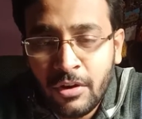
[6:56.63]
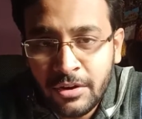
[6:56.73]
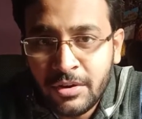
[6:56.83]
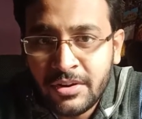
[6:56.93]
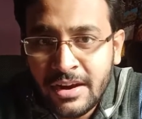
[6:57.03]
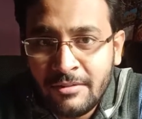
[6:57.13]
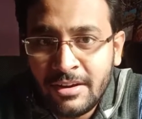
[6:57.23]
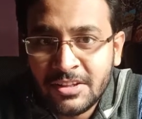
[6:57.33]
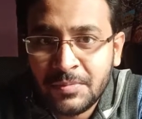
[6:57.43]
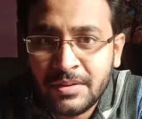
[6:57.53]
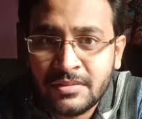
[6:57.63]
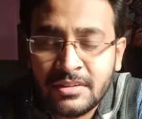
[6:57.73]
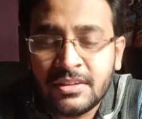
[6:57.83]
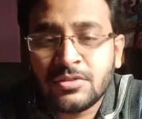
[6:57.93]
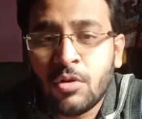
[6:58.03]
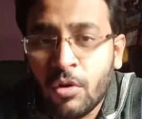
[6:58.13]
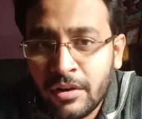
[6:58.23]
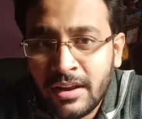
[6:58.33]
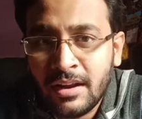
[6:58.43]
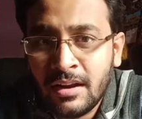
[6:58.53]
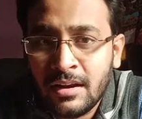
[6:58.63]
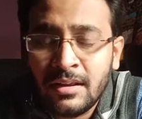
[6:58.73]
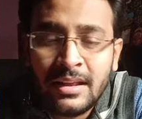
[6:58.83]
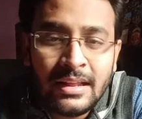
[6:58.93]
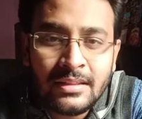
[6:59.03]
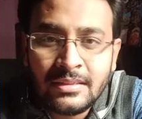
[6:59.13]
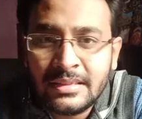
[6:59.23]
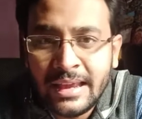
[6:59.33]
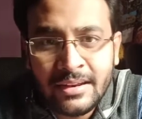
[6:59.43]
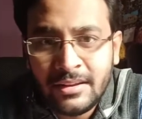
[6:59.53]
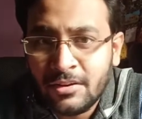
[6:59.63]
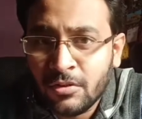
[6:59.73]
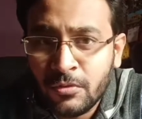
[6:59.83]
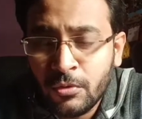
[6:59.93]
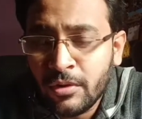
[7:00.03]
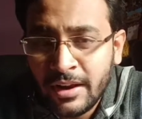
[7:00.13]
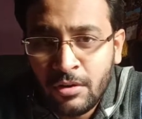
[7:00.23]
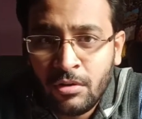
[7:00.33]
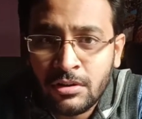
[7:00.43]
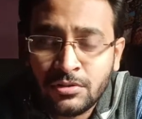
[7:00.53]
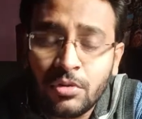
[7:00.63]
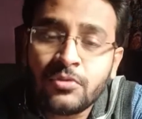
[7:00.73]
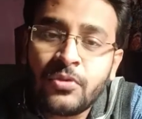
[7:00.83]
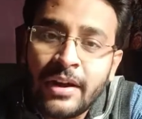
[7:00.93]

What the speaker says: for your travel expenses, hotel, then, you know, food and all. So